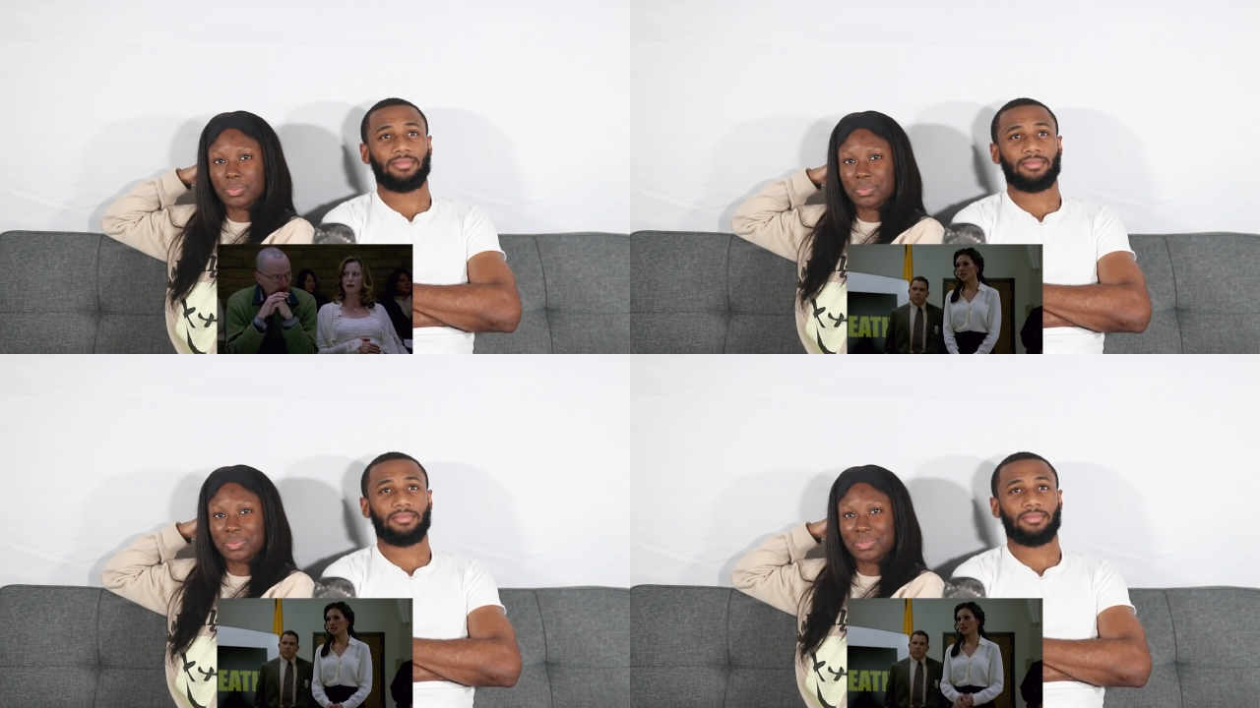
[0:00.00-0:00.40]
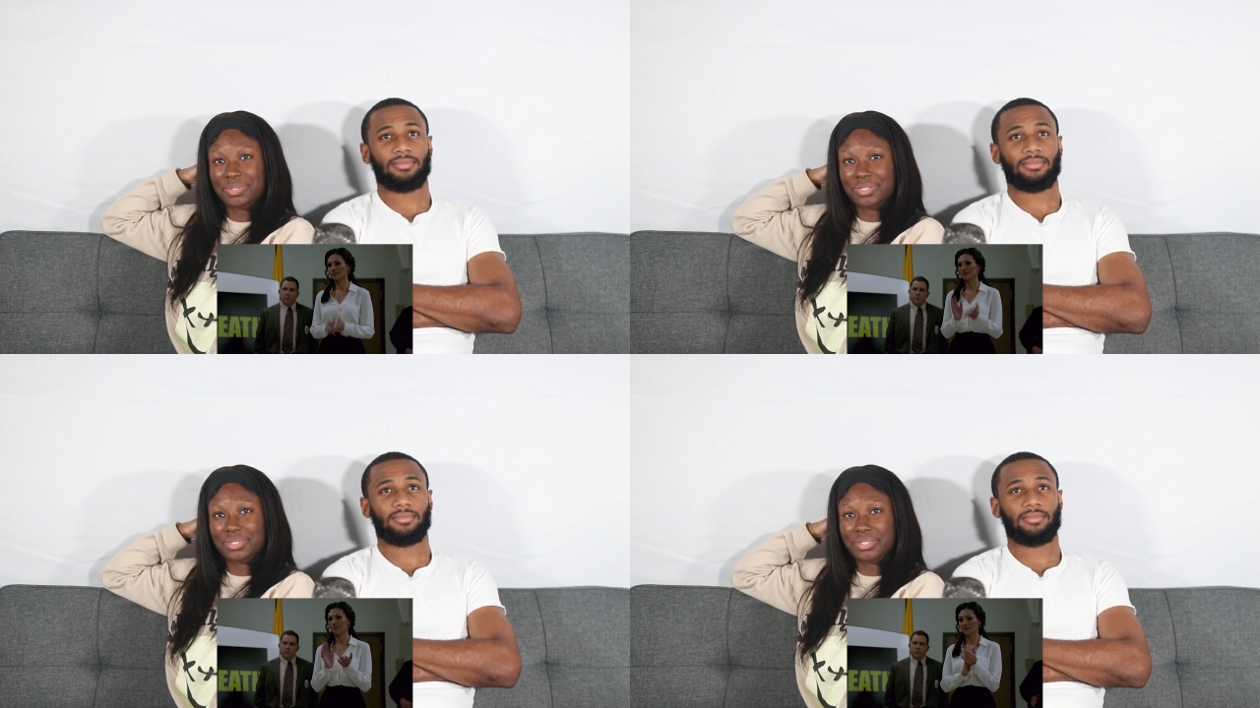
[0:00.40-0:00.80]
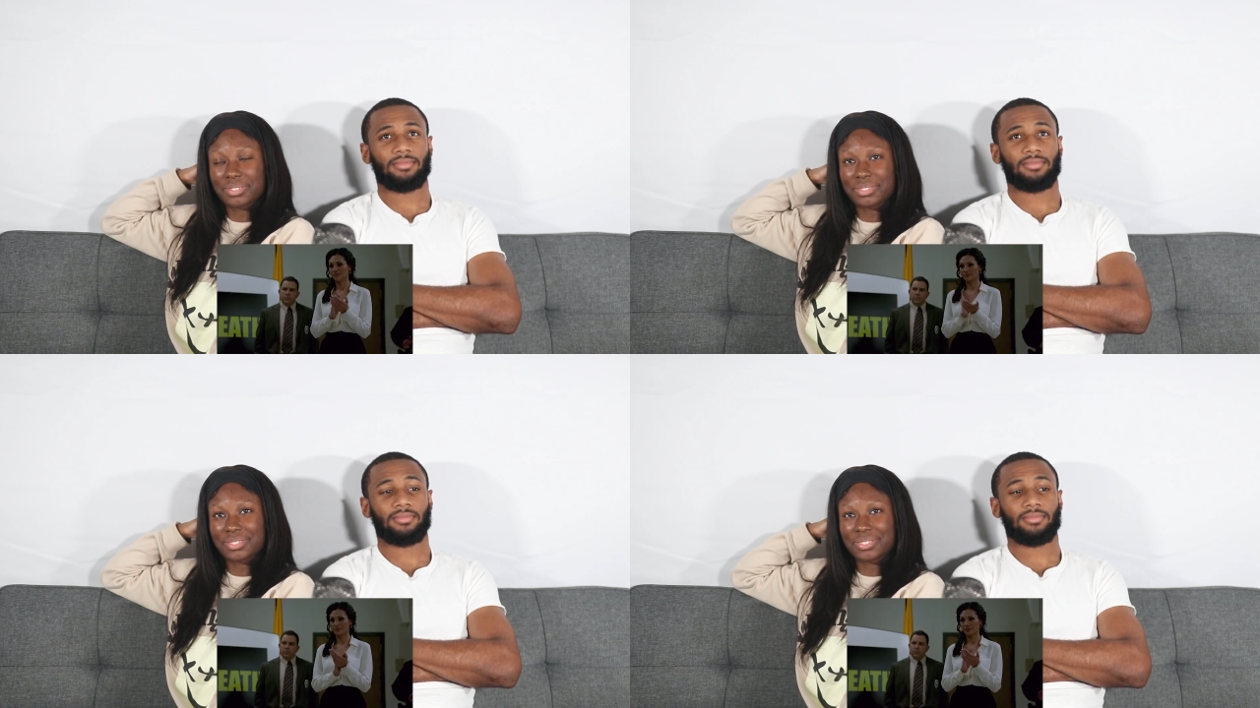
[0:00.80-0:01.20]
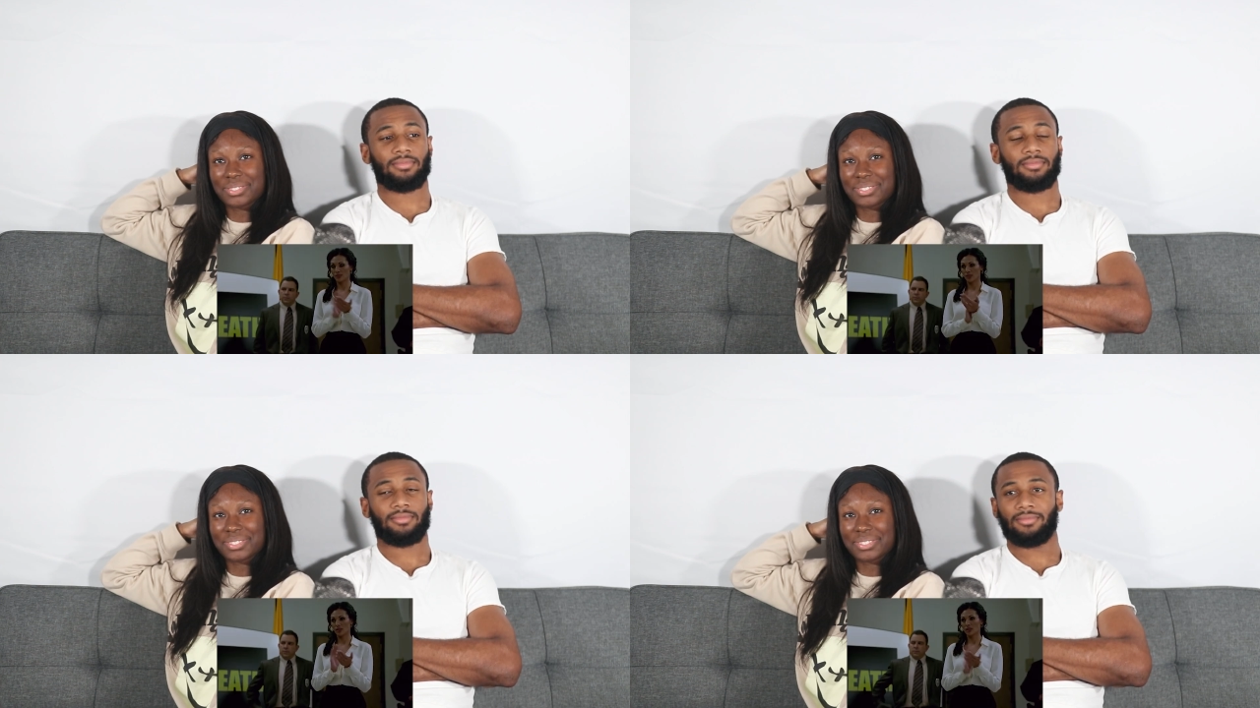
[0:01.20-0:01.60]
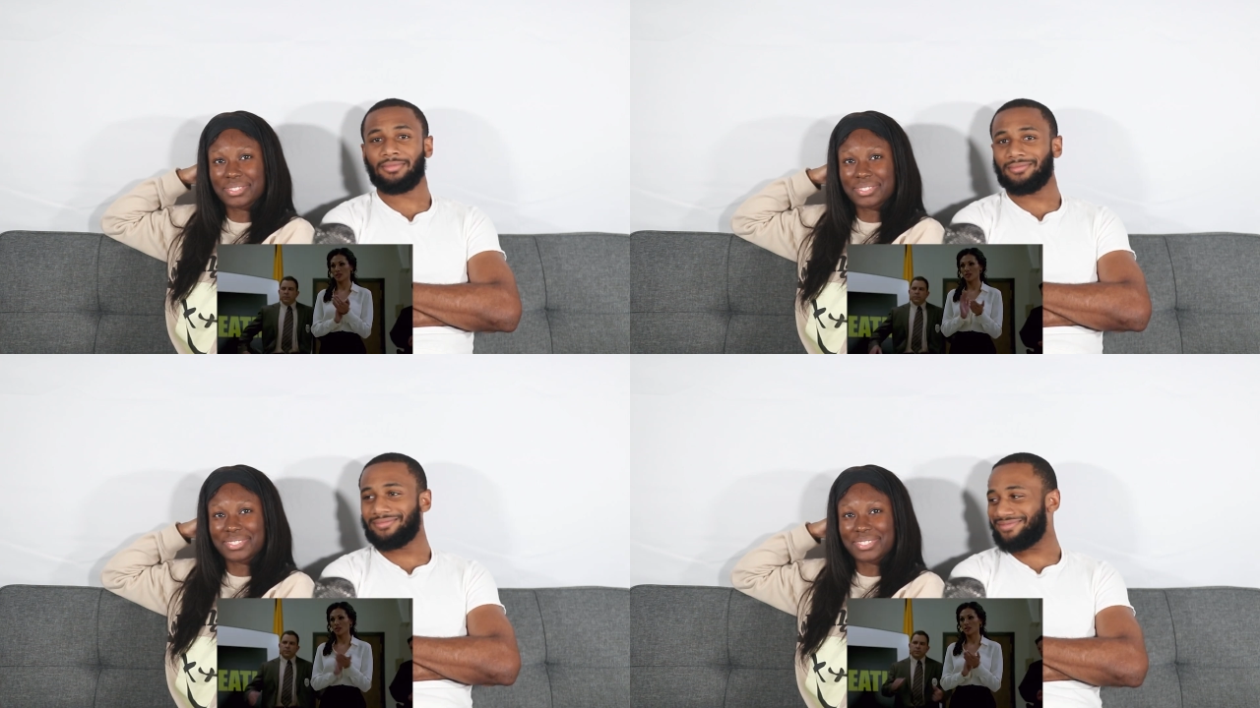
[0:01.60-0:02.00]

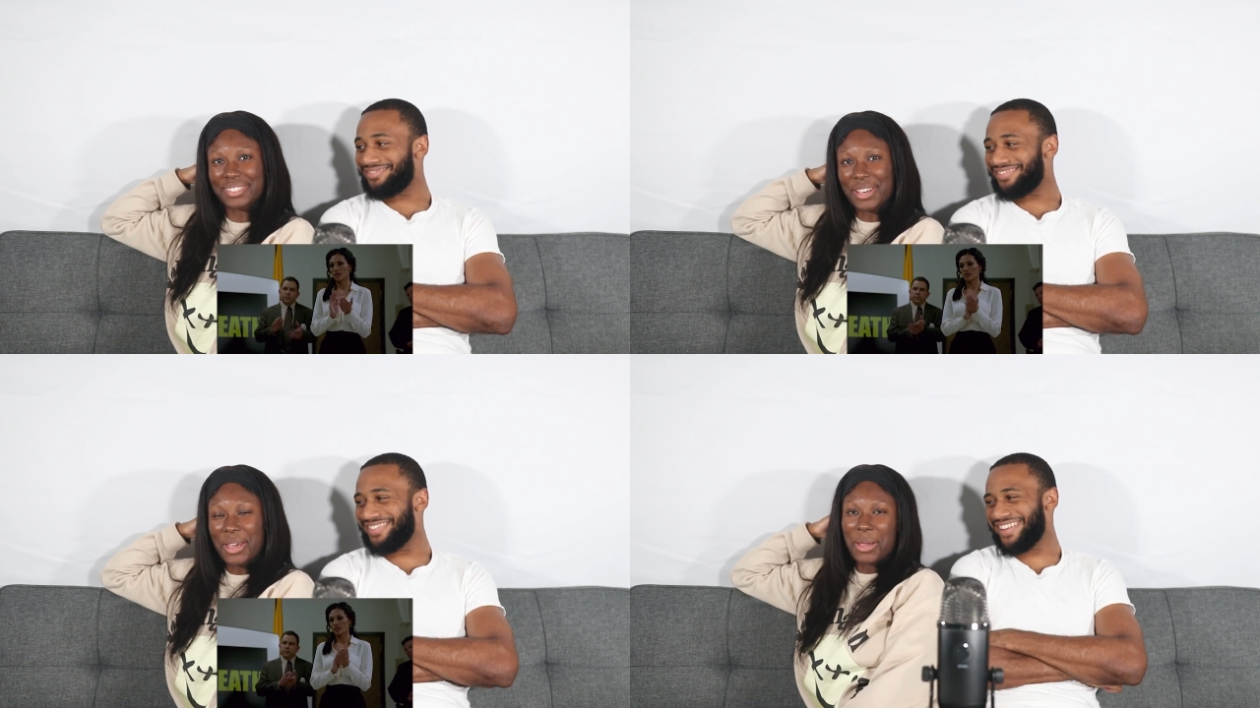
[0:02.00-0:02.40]
Nobody speaks.